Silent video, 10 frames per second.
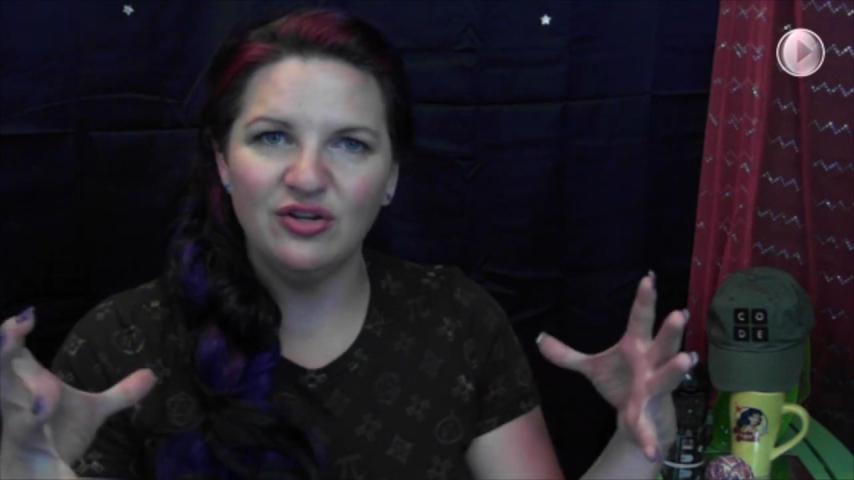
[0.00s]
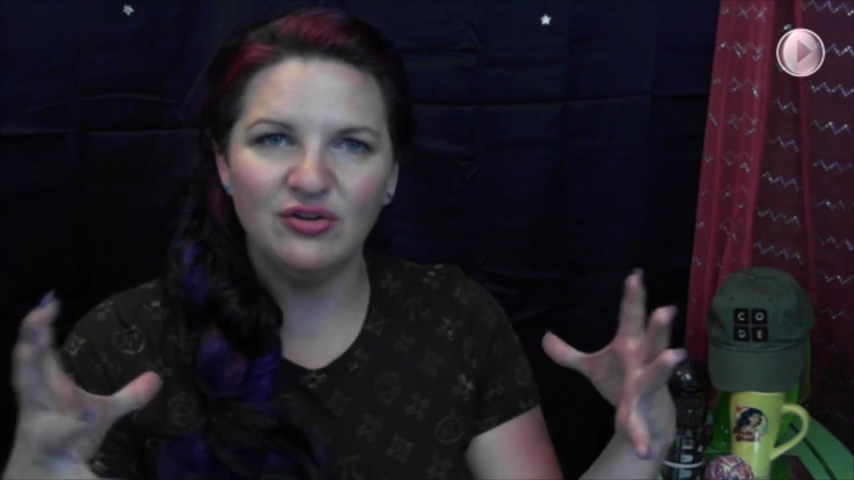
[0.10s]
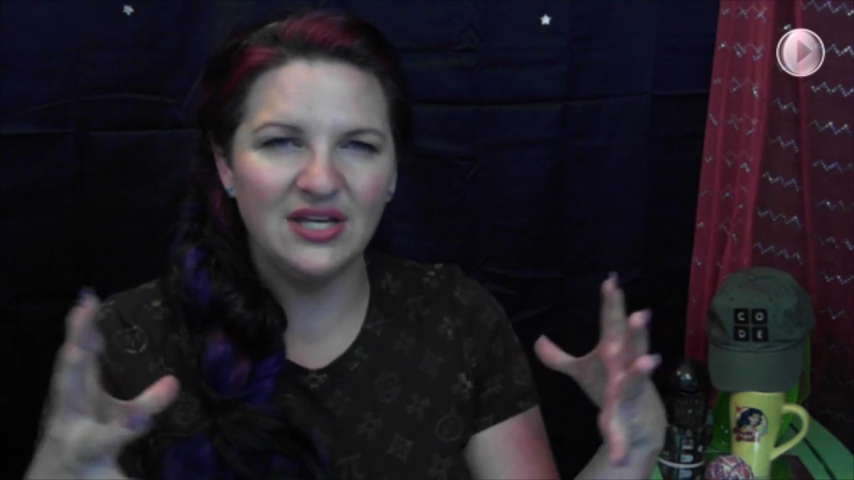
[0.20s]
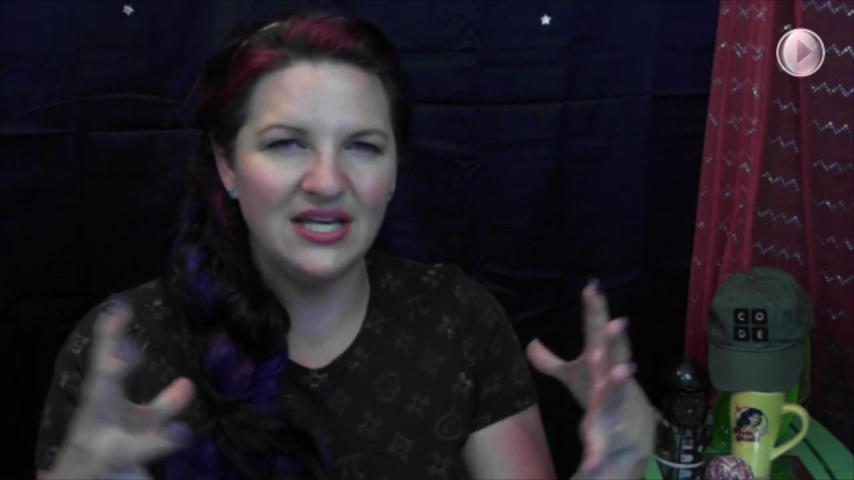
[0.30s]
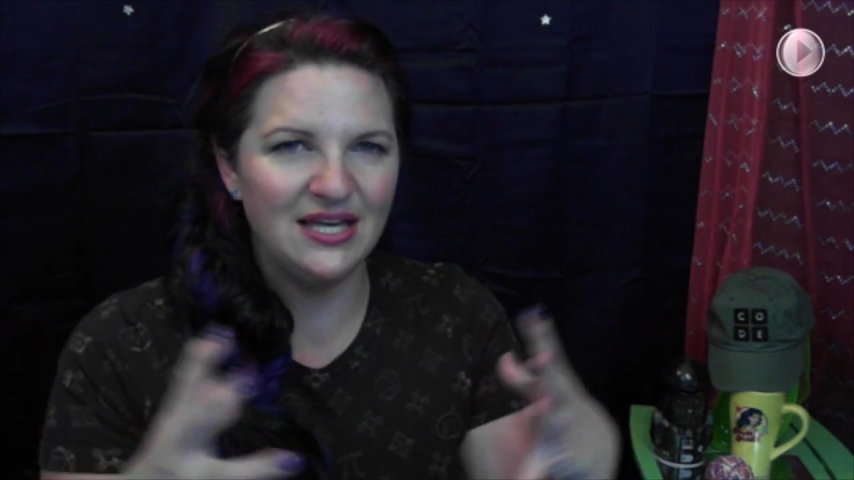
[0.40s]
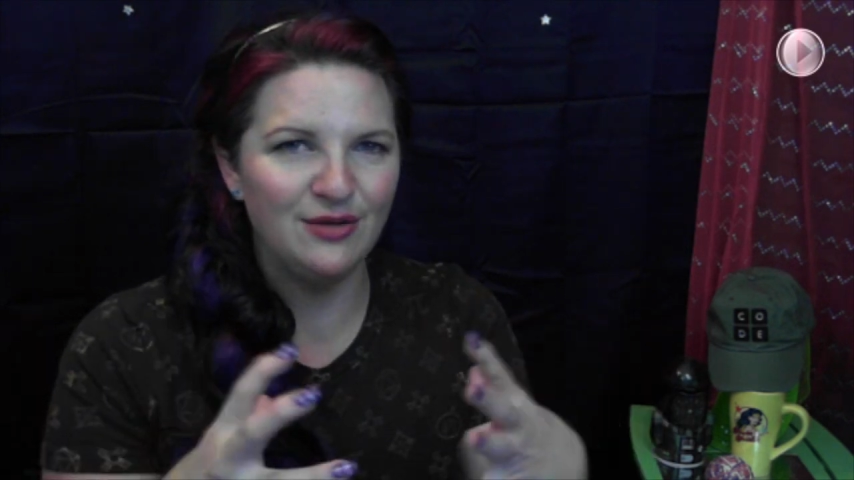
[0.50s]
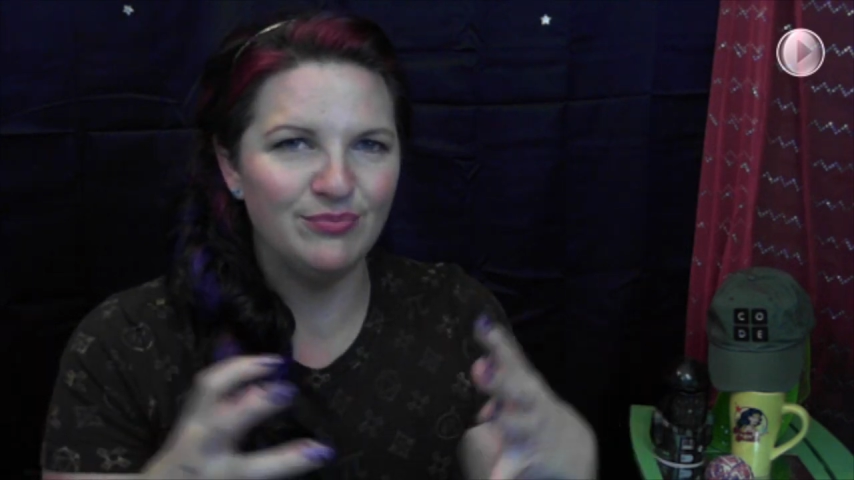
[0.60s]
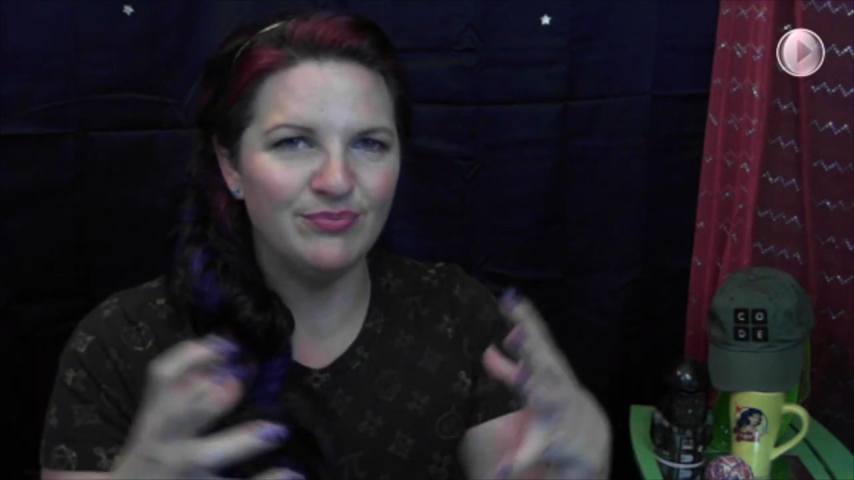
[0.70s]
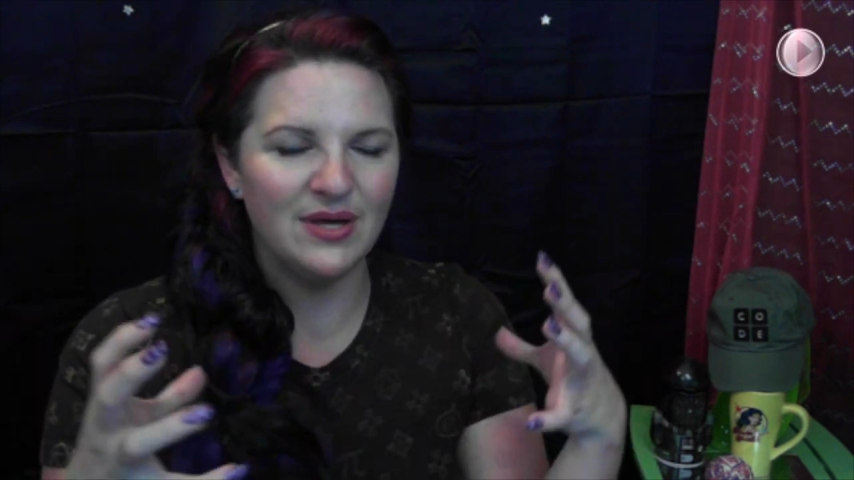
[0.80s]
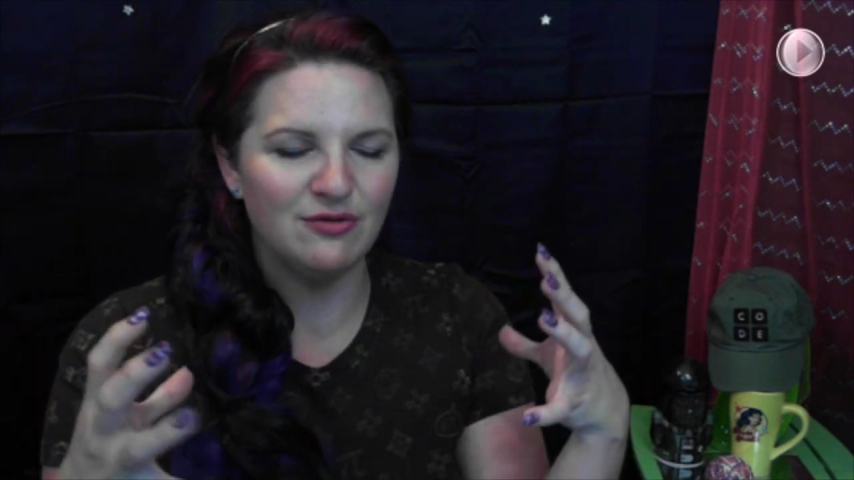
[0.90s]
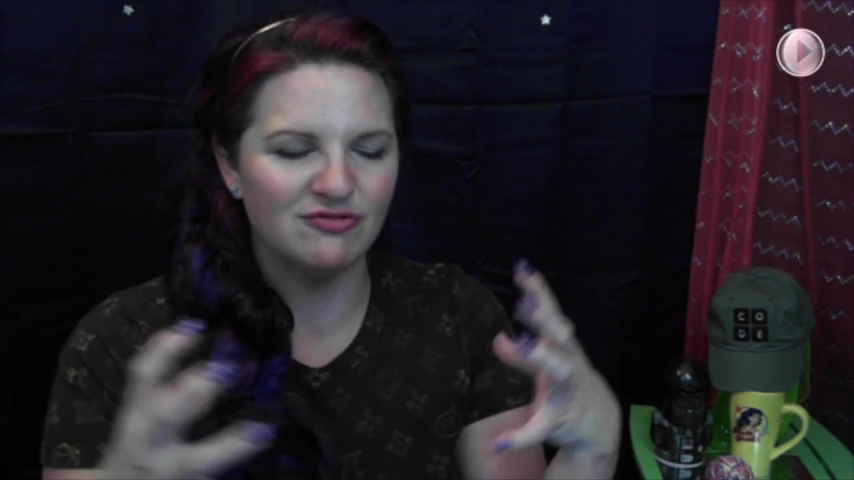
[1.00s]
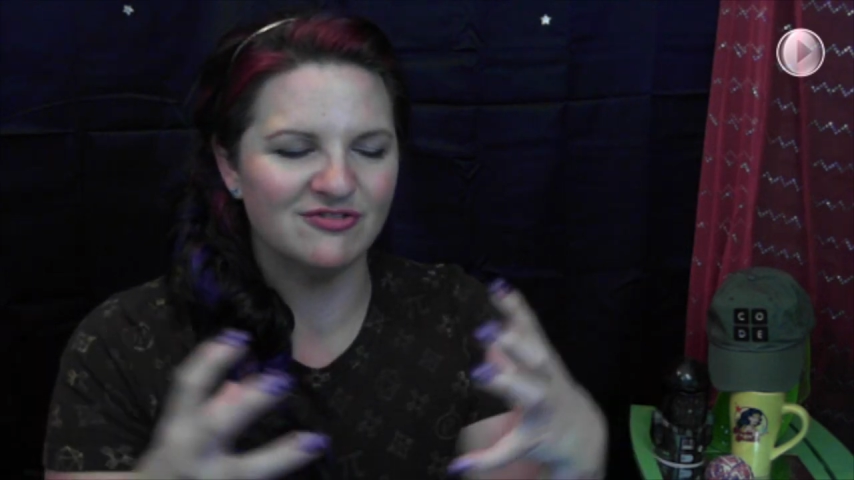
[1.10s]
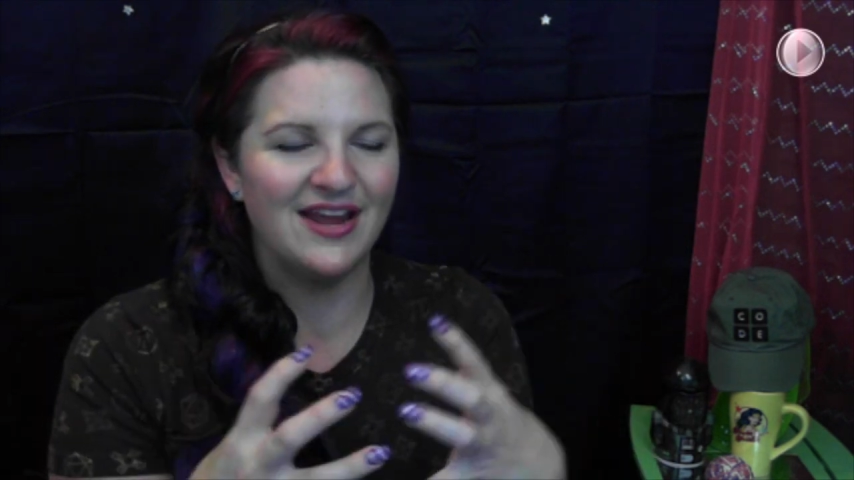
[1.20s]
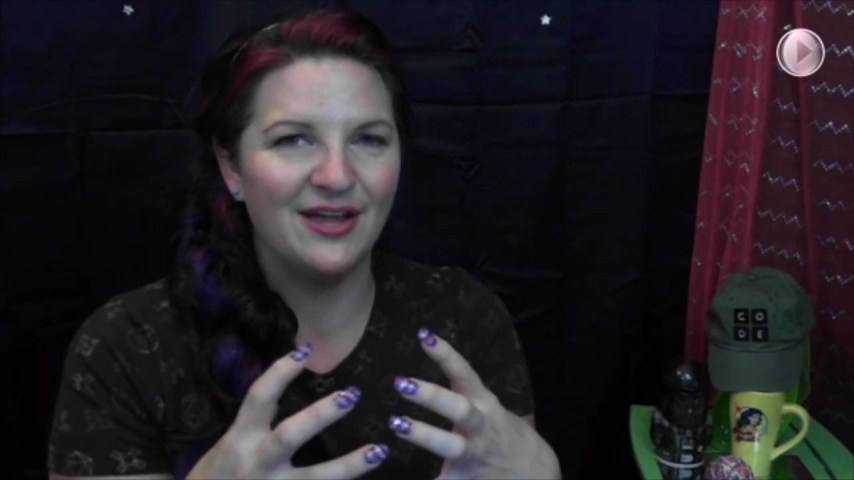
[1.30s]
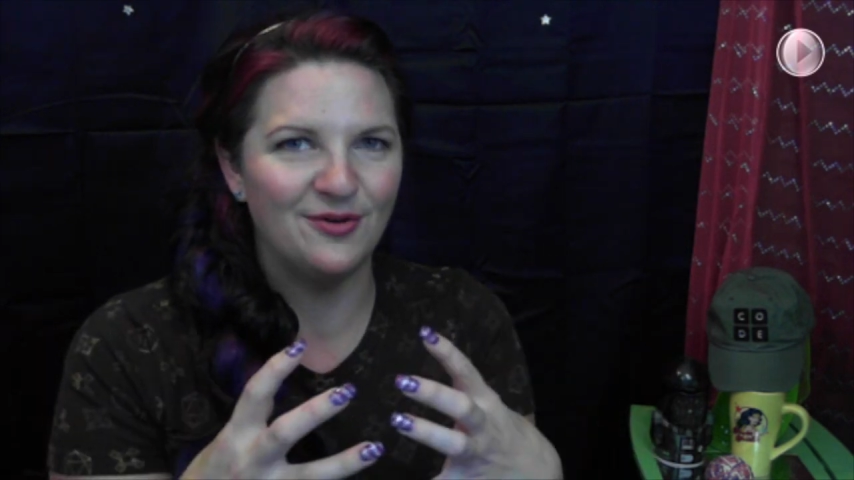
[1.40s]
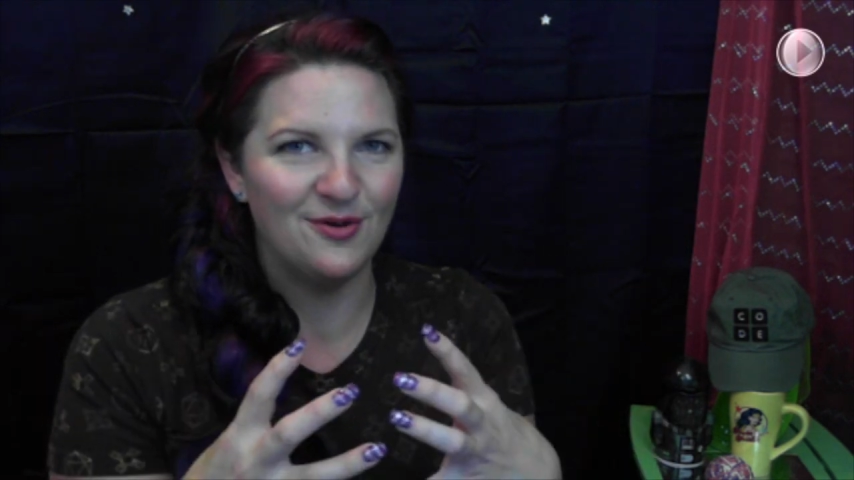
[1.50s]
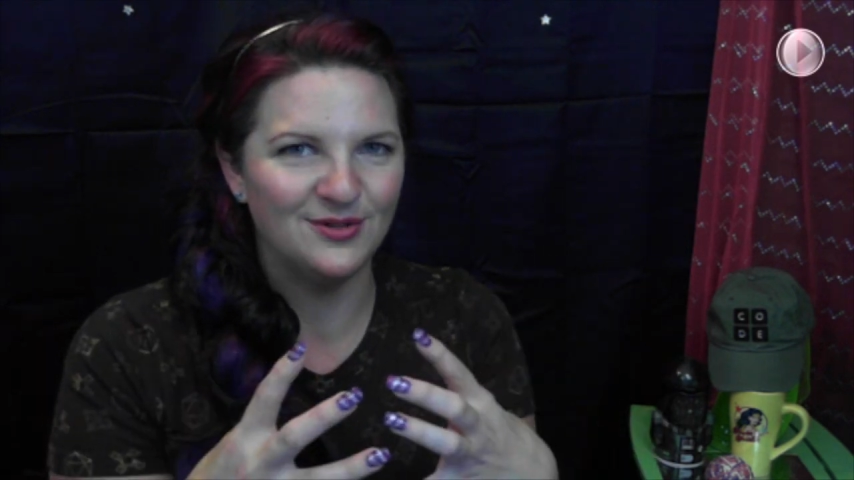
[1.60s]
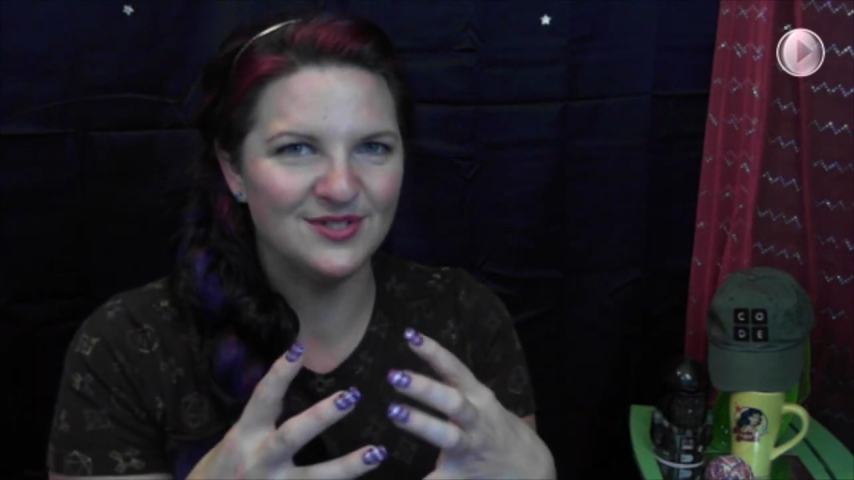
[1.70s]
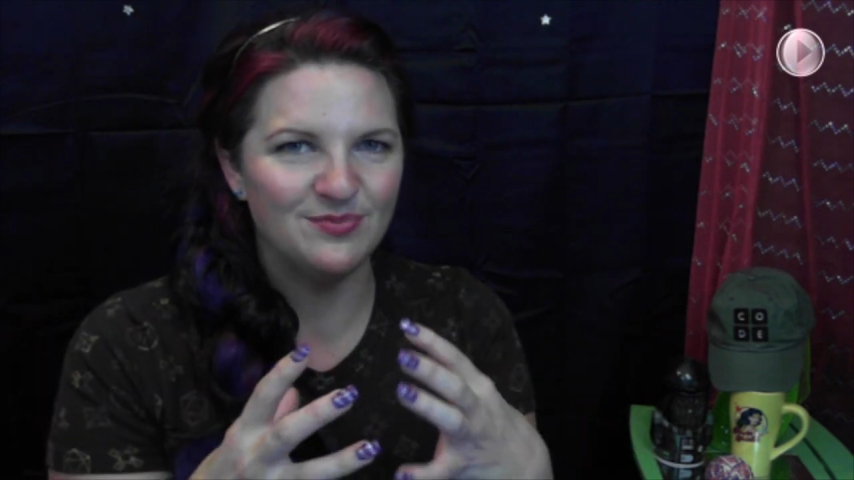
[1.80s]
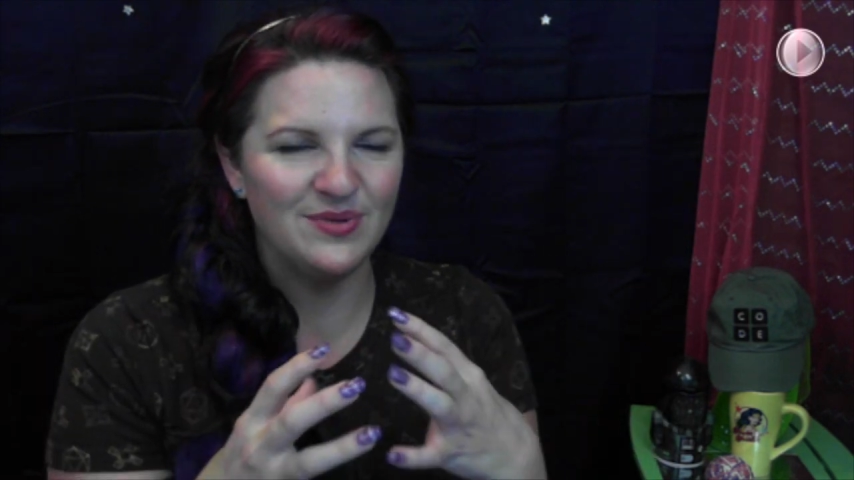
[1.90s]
you keep it wrangled,